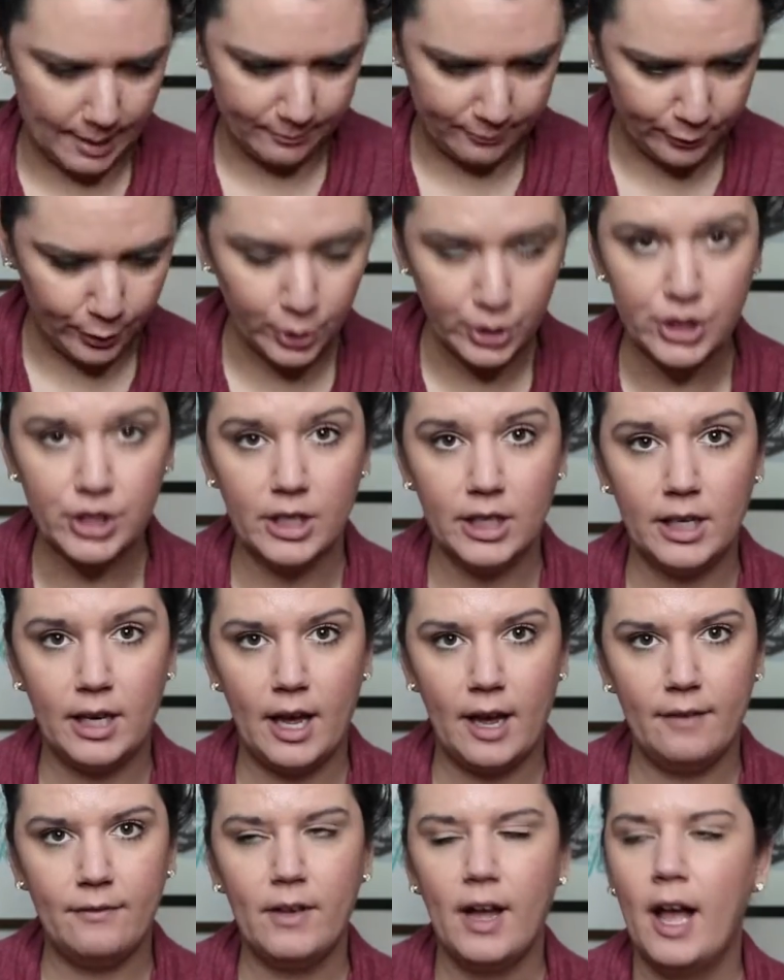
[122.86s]
I'm fortunate
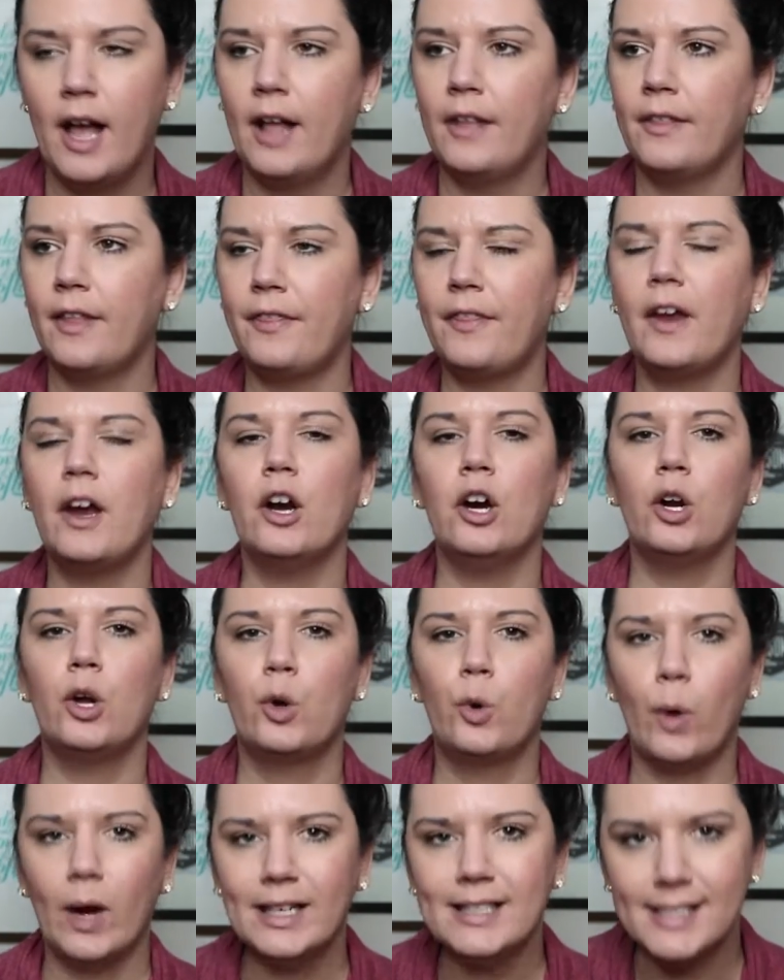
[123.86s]
enough that they are
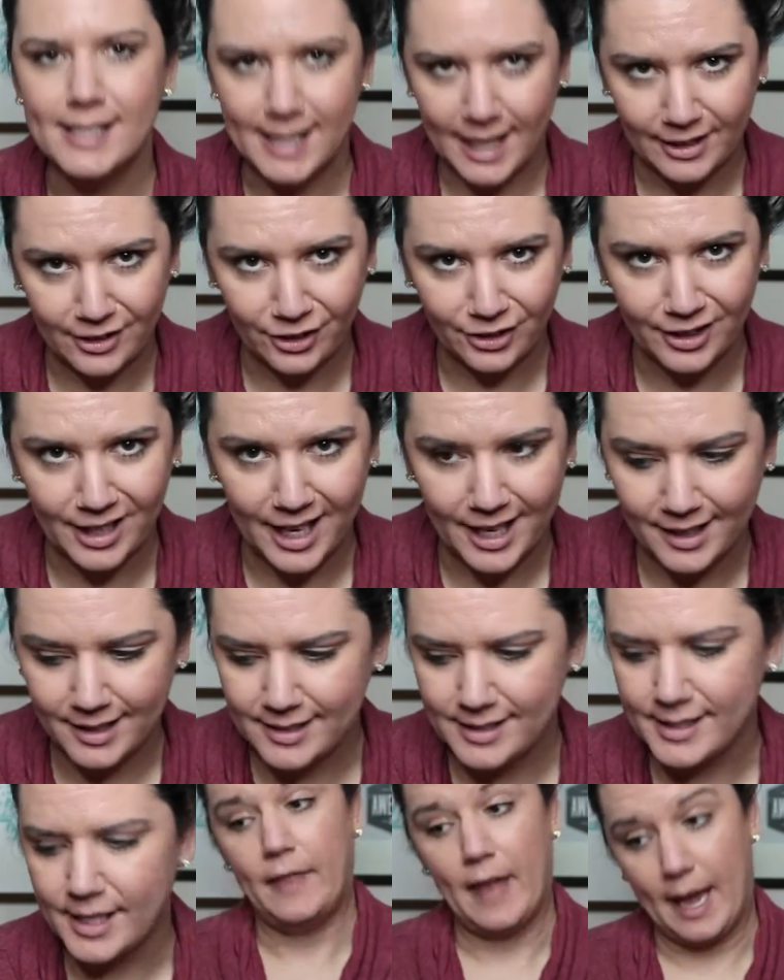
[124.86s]
quite slender
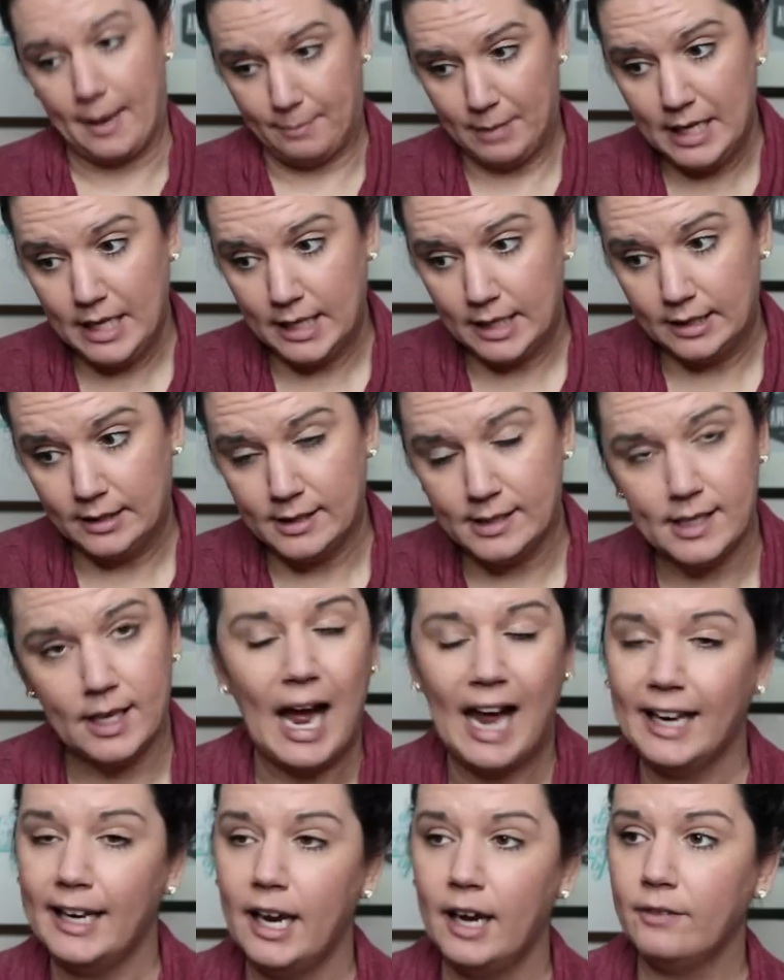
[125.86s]
legs. That means
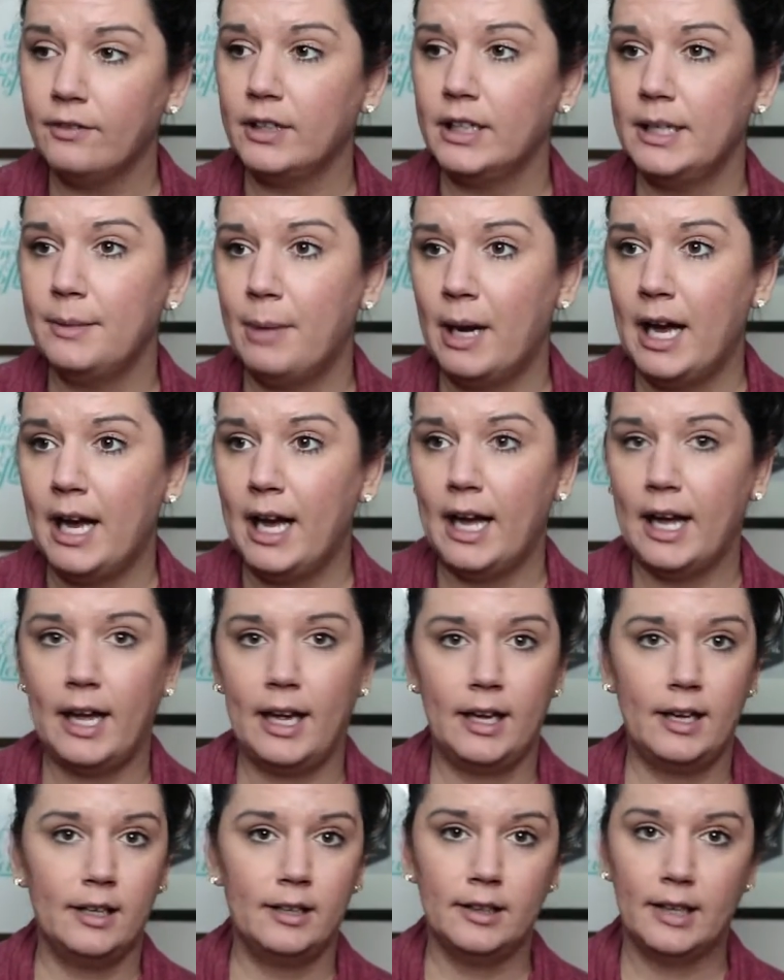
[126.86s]
I can't really
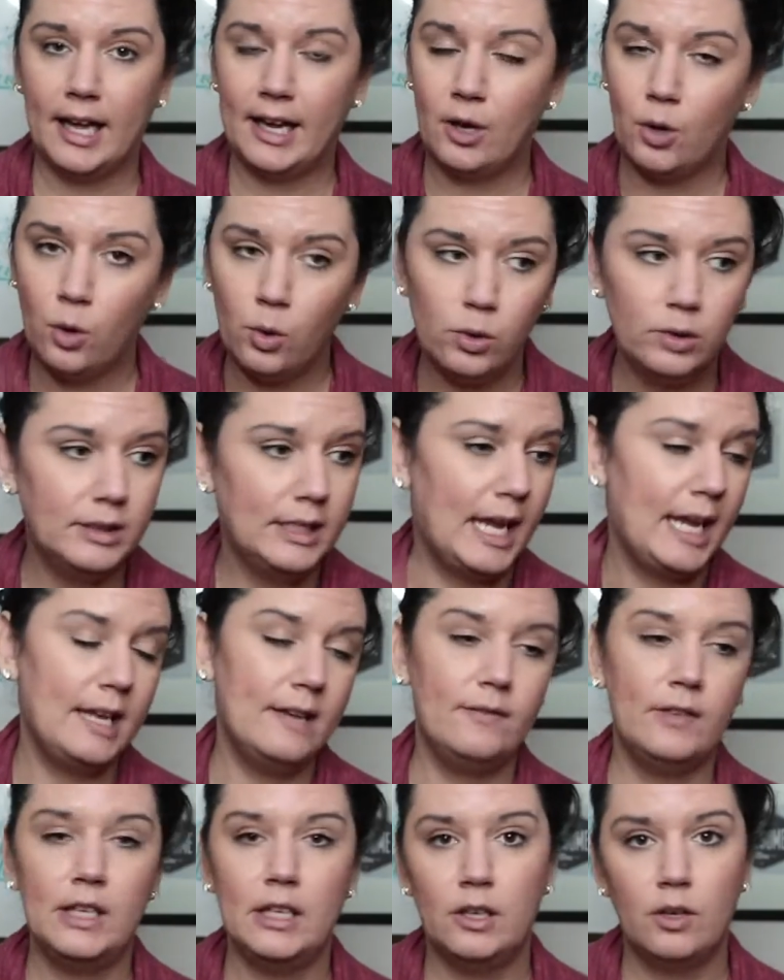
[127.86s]
buy like Old
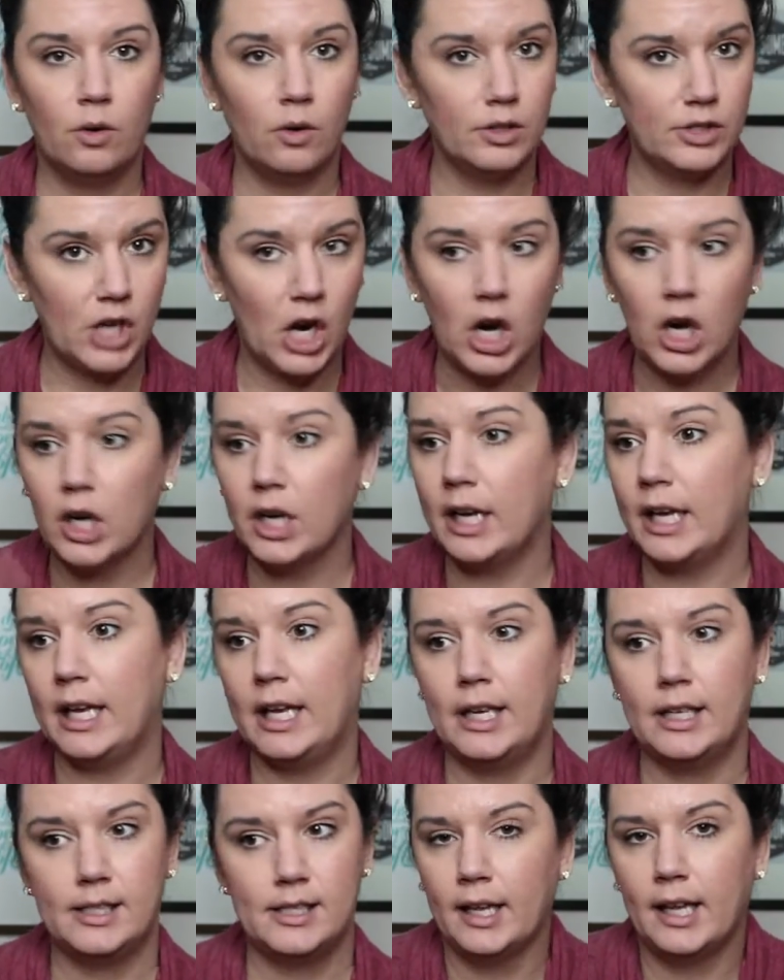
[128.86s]
Navy or
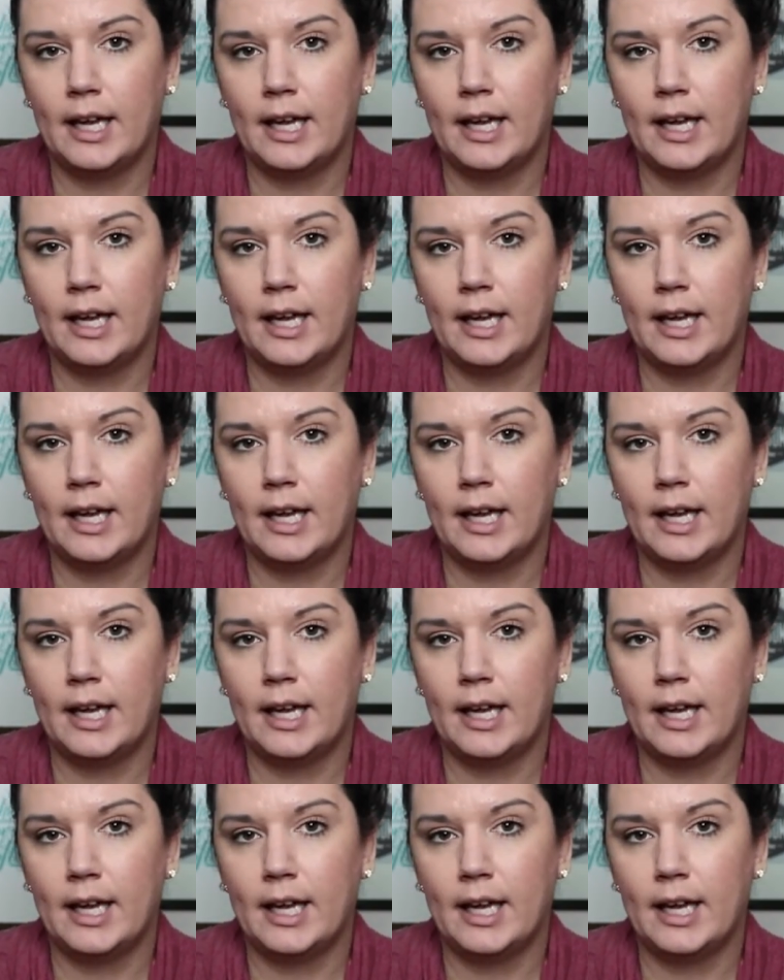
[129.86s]
Target.